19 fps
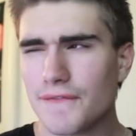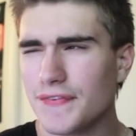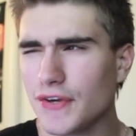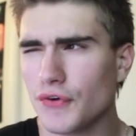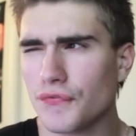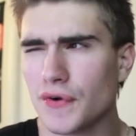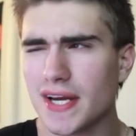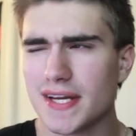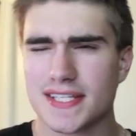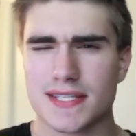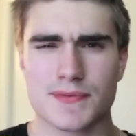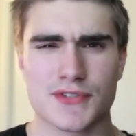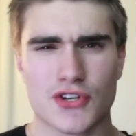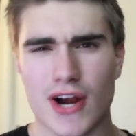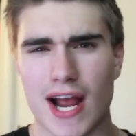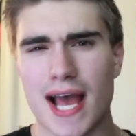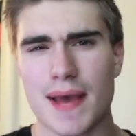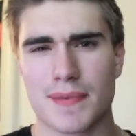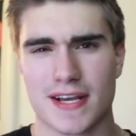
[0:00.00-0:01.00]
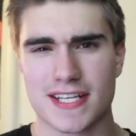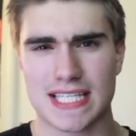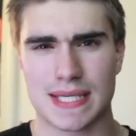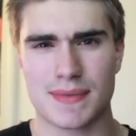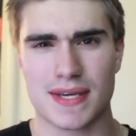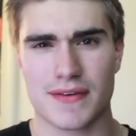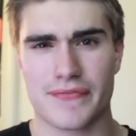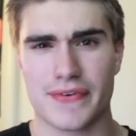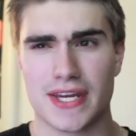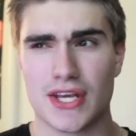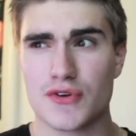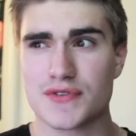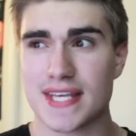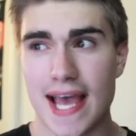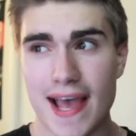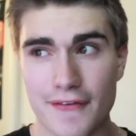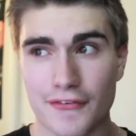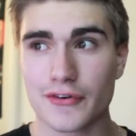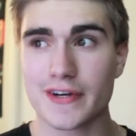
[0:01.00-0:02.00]
feel free to subscribe because I make videos
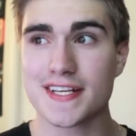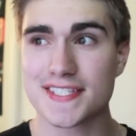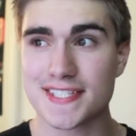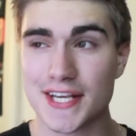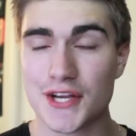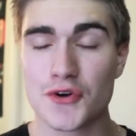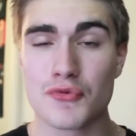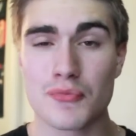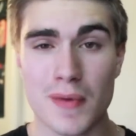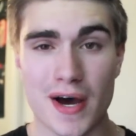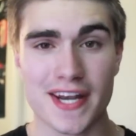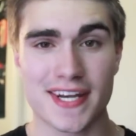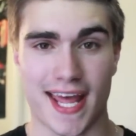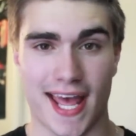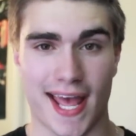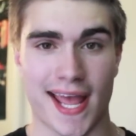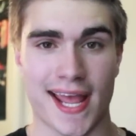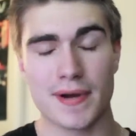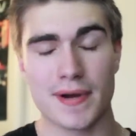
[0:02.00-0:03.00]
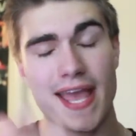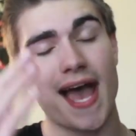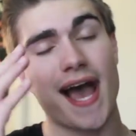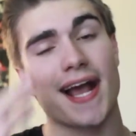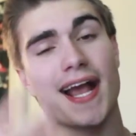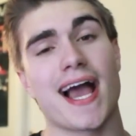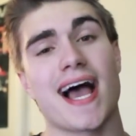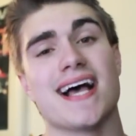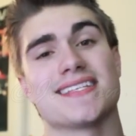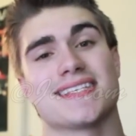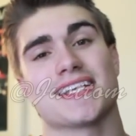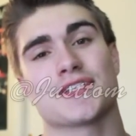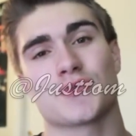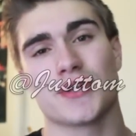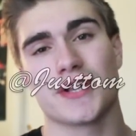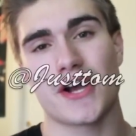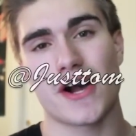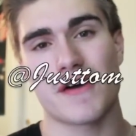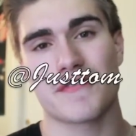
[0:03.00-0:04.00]
every single Monday. But yeah, guys, that's
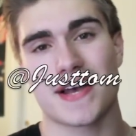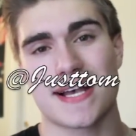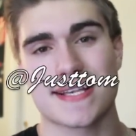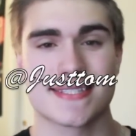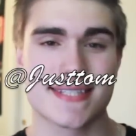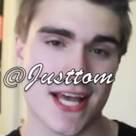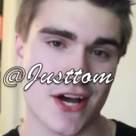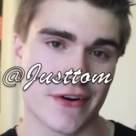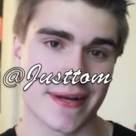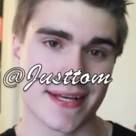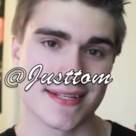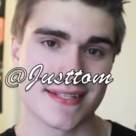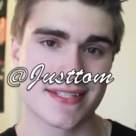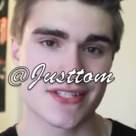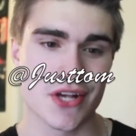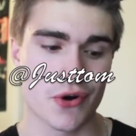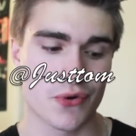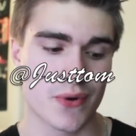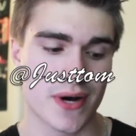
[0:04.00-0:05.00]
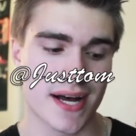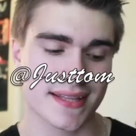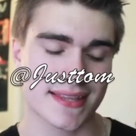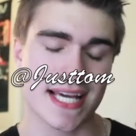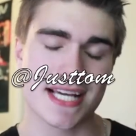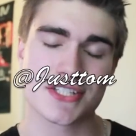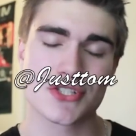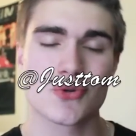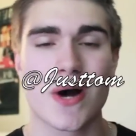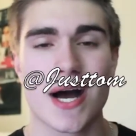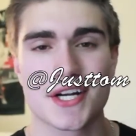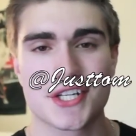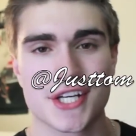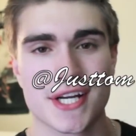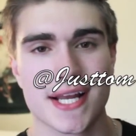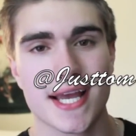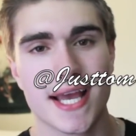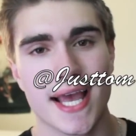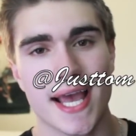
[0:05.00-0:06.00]
really all I've got to say on it. So, thanks for
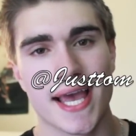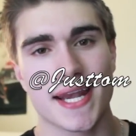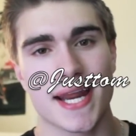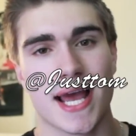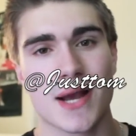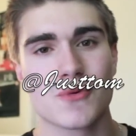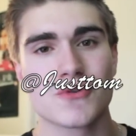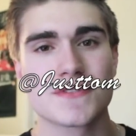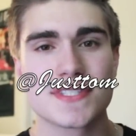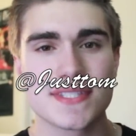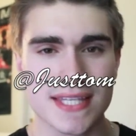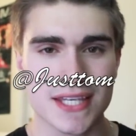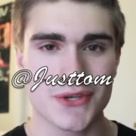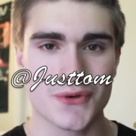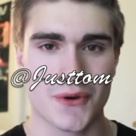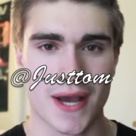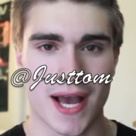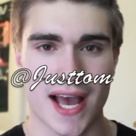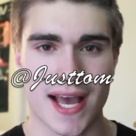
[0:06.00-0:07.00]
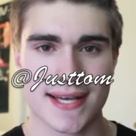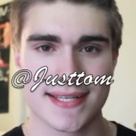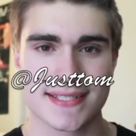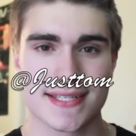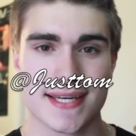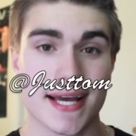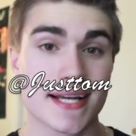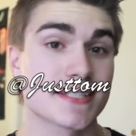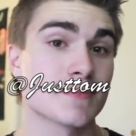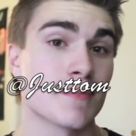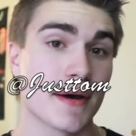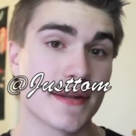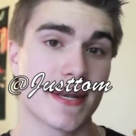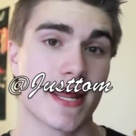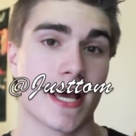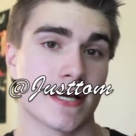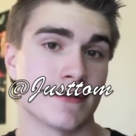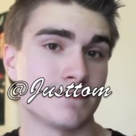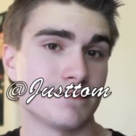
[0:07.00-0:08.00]
watching, and I will see you guys next
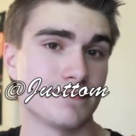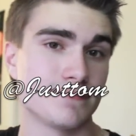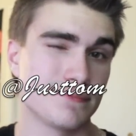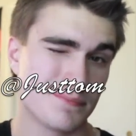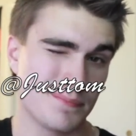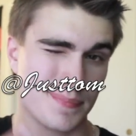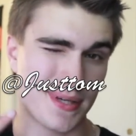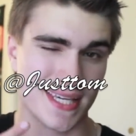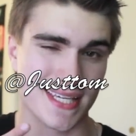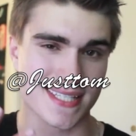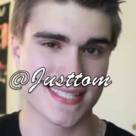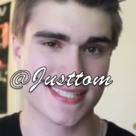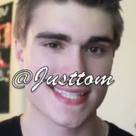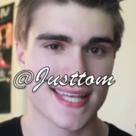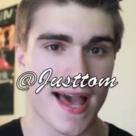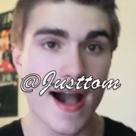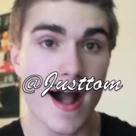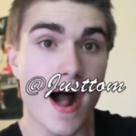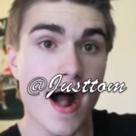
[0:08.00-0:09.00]
Monday. Peace.